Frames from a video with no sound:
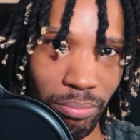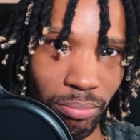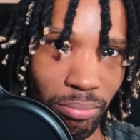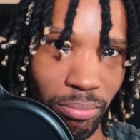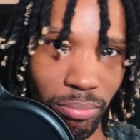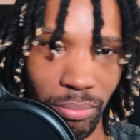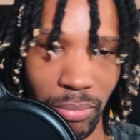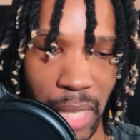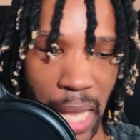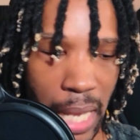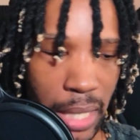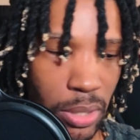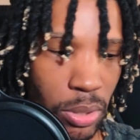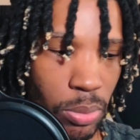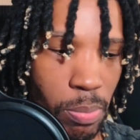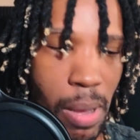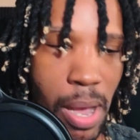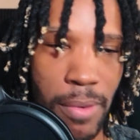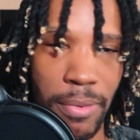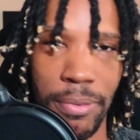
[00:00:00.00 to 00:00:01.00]
That's
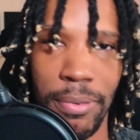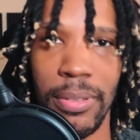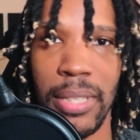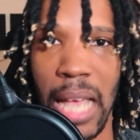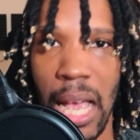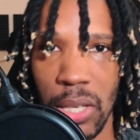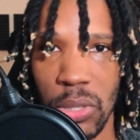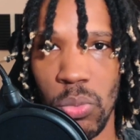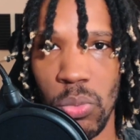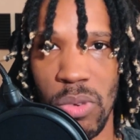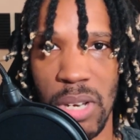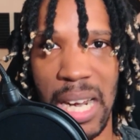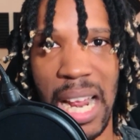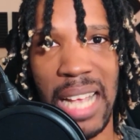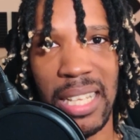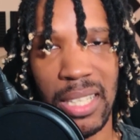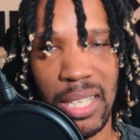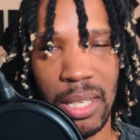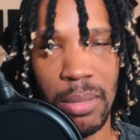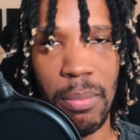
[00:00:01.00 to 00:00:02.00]
when I
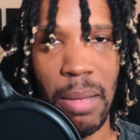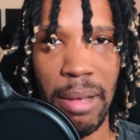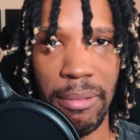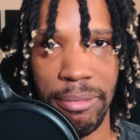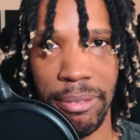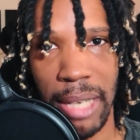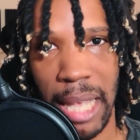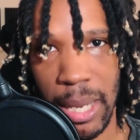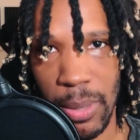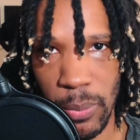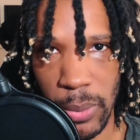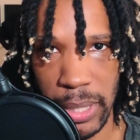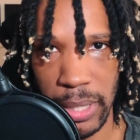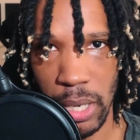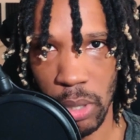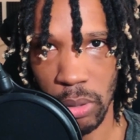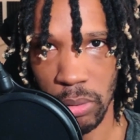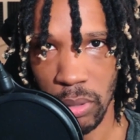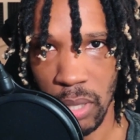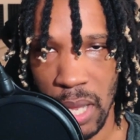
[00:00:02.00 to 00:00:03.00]
took my flight
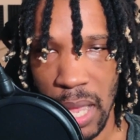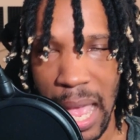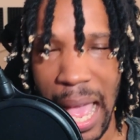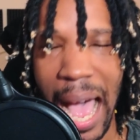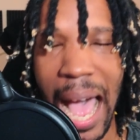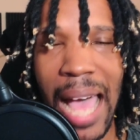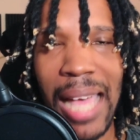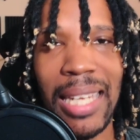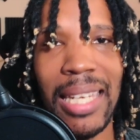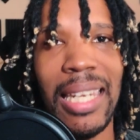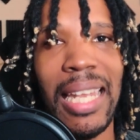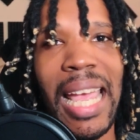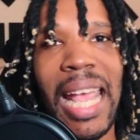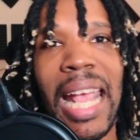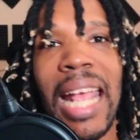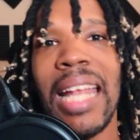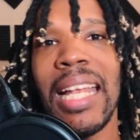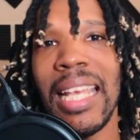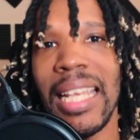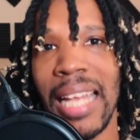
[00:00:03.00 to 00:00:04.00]
window. I
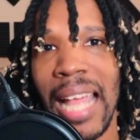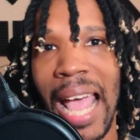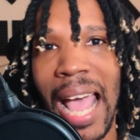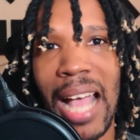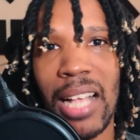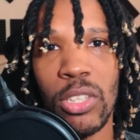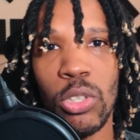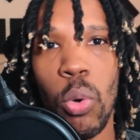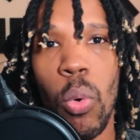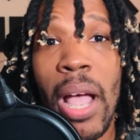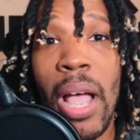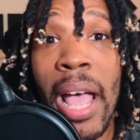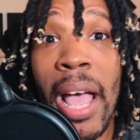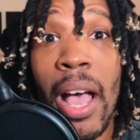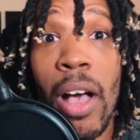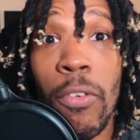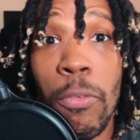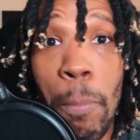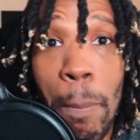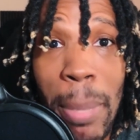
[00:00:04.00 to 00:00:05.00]
landed at
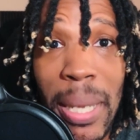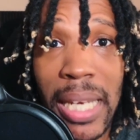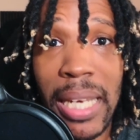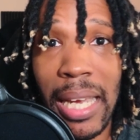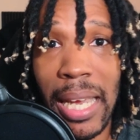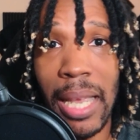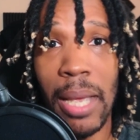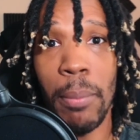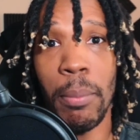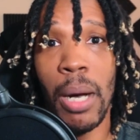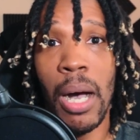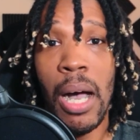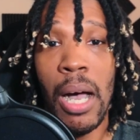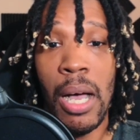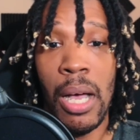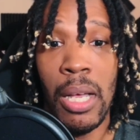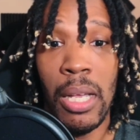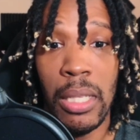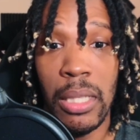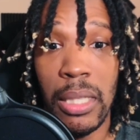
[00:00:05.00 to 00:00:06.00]
12 p.m.,
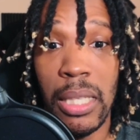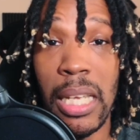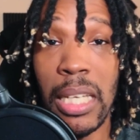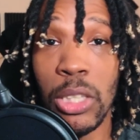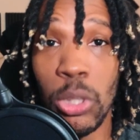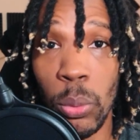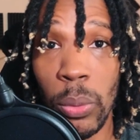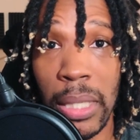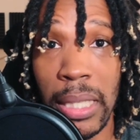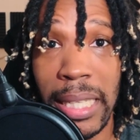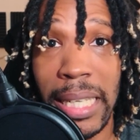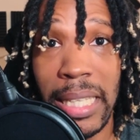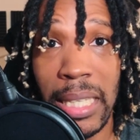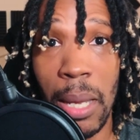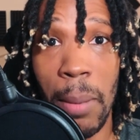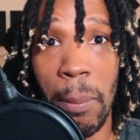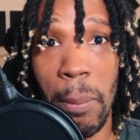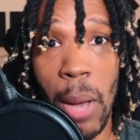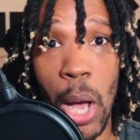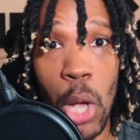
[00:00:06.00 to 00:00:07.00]
literally the
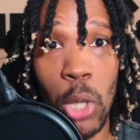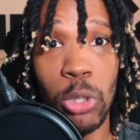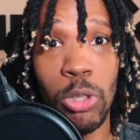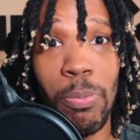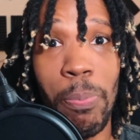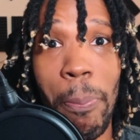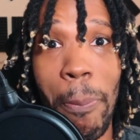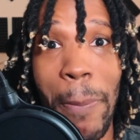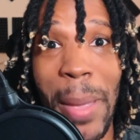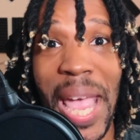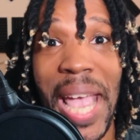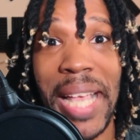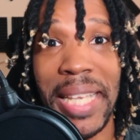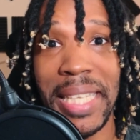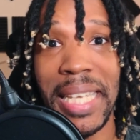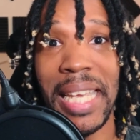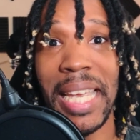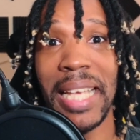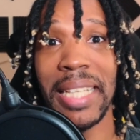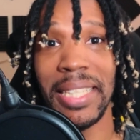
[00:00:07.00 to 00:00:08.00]
most
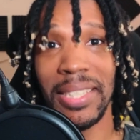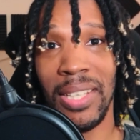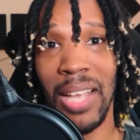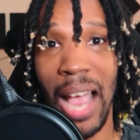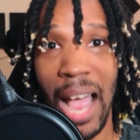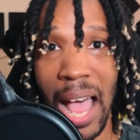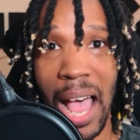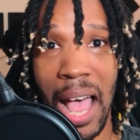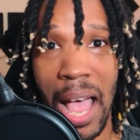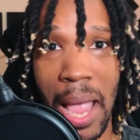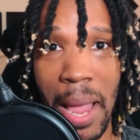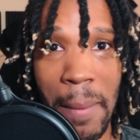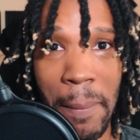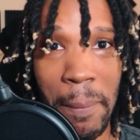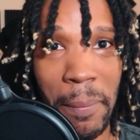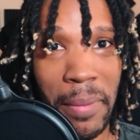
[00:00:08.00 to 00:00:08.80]
busiest time